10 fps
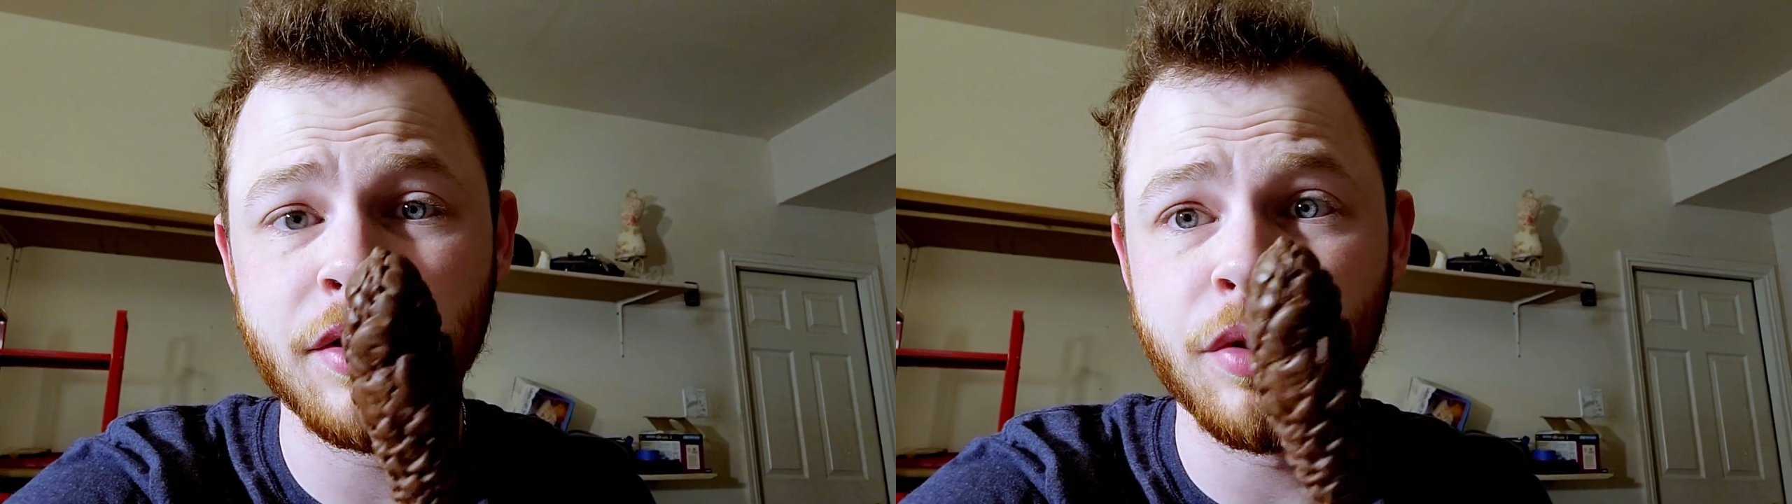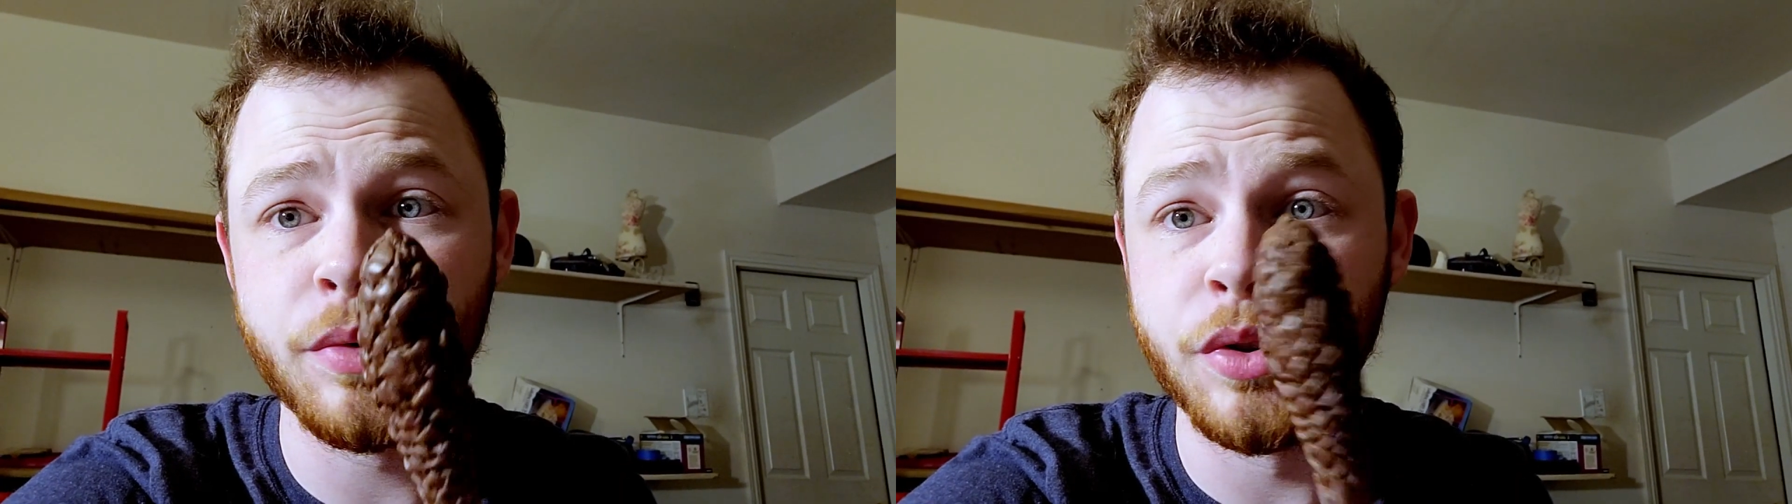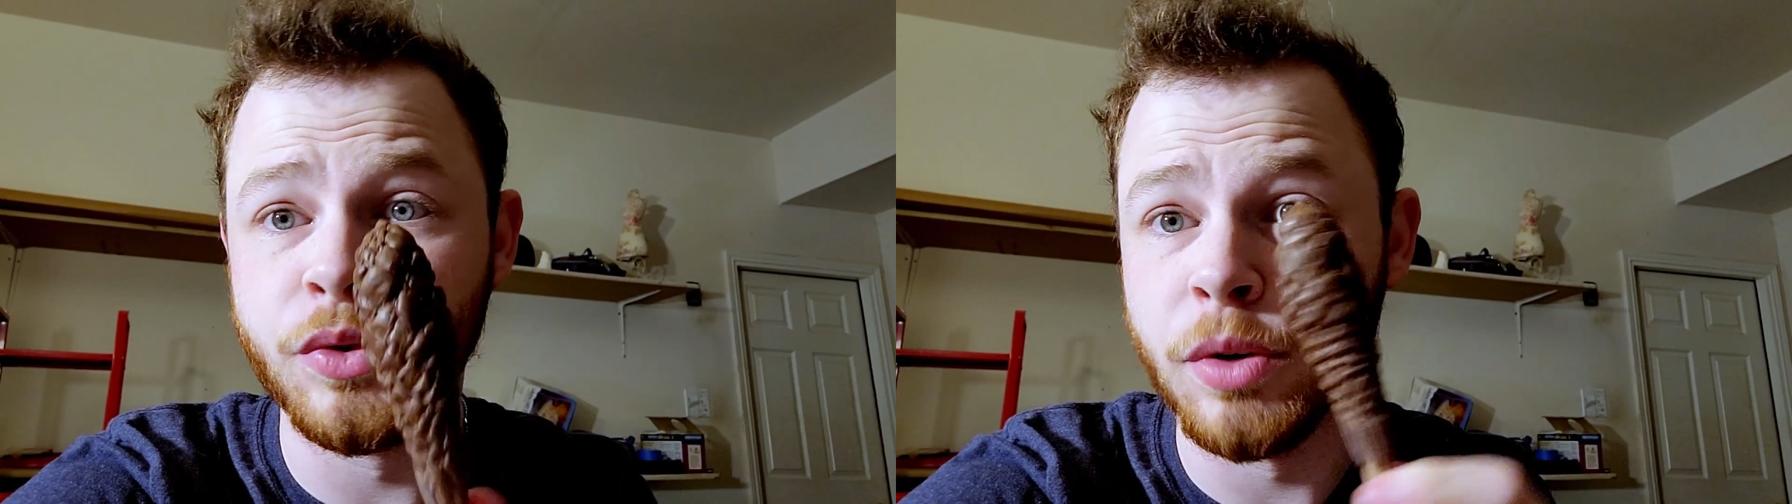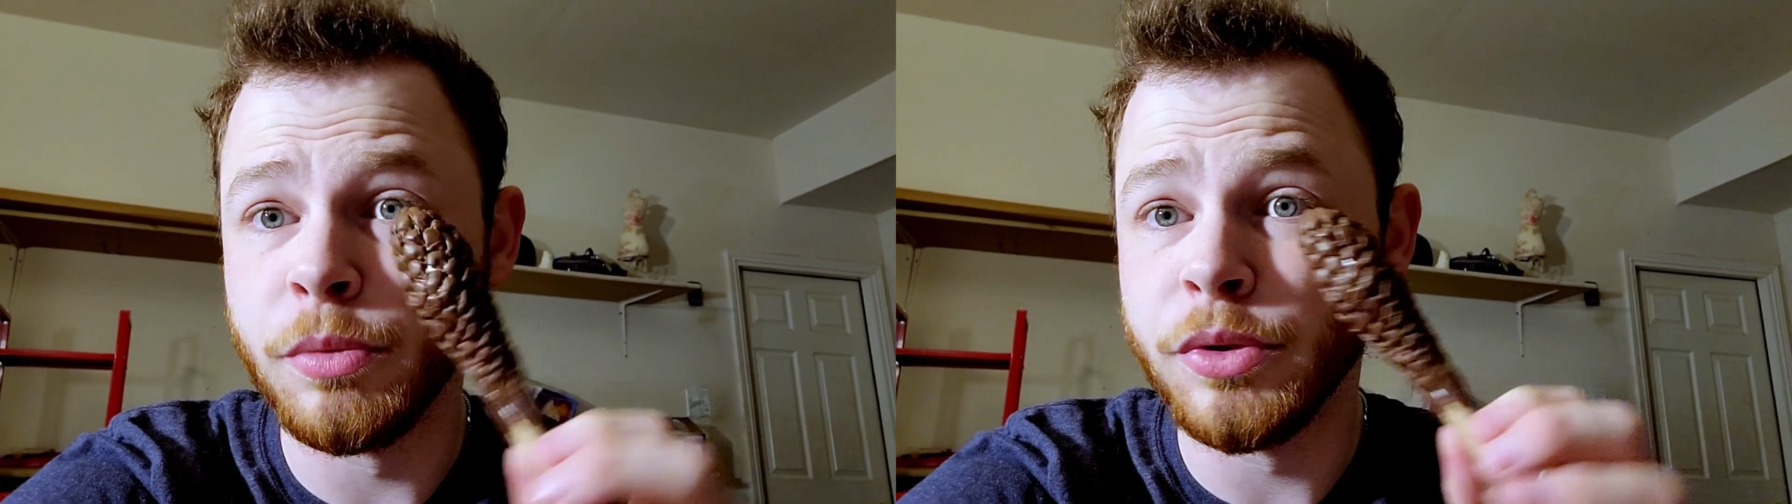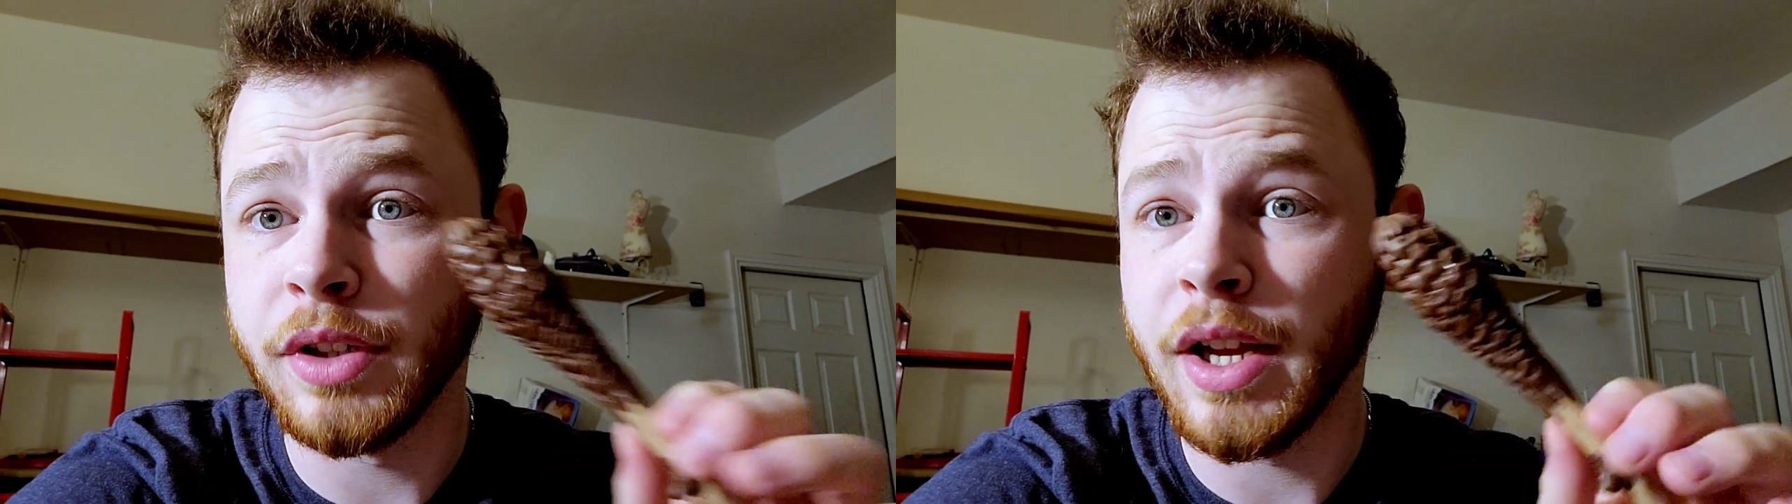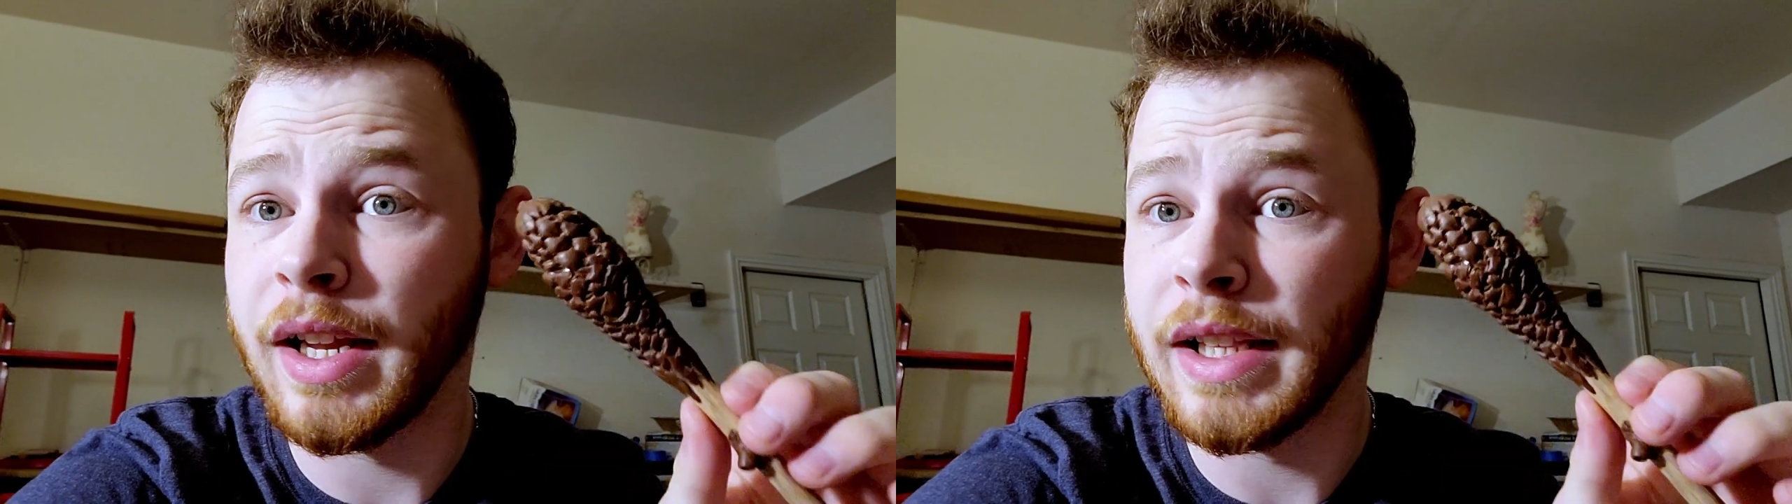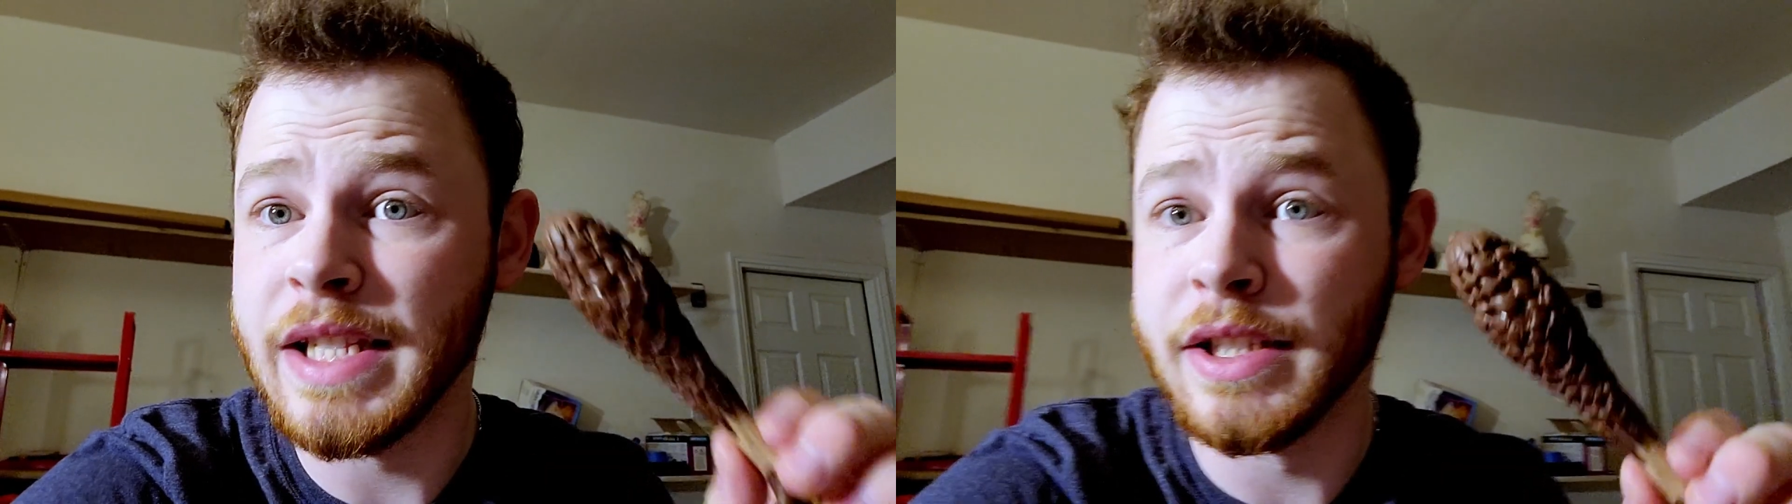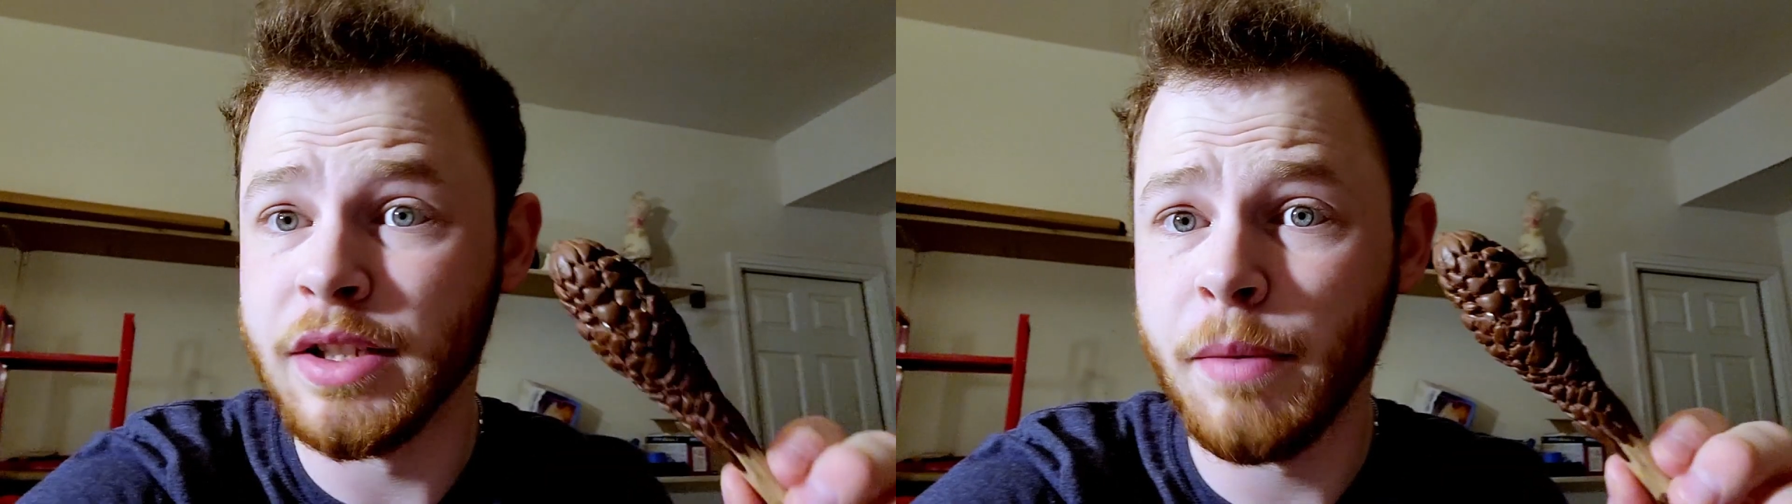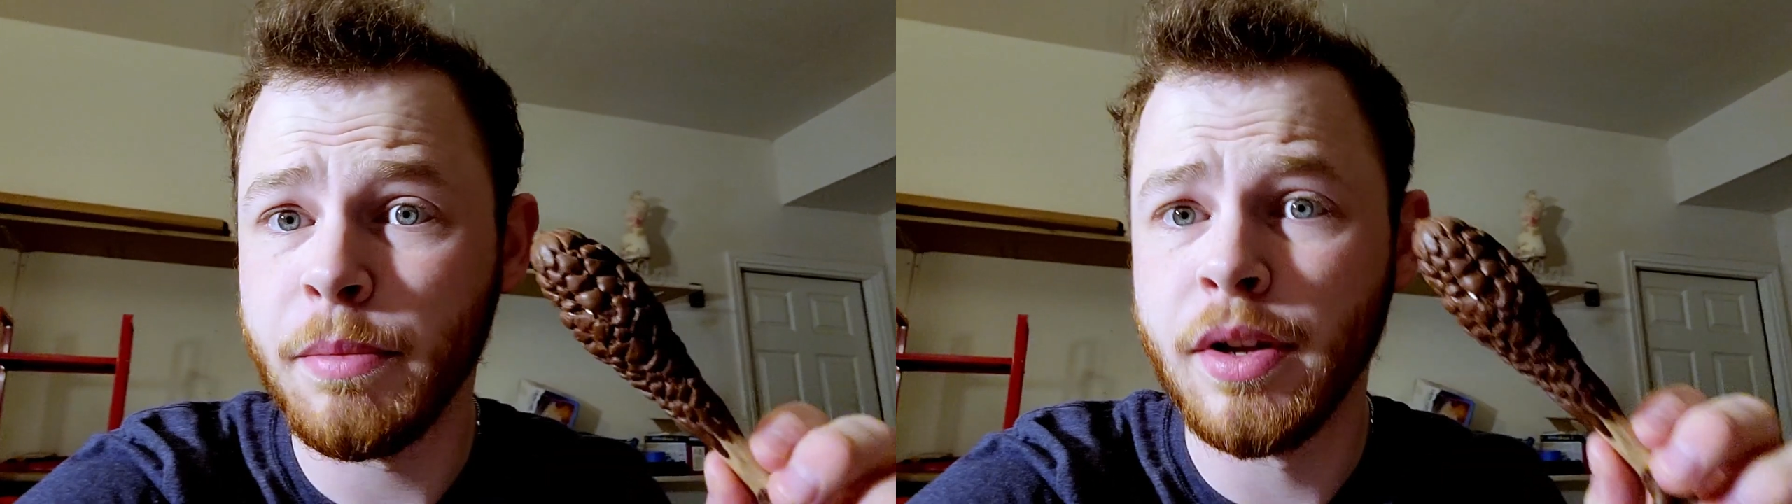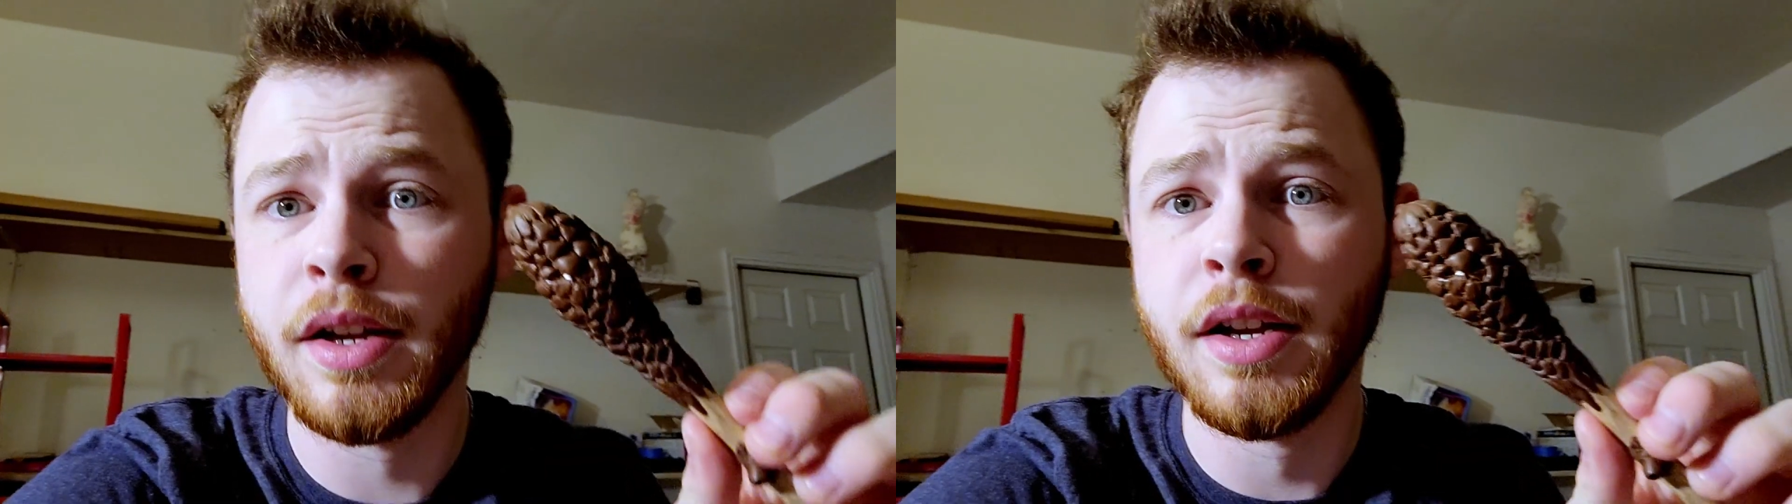use a Dremel to kind of clean this up,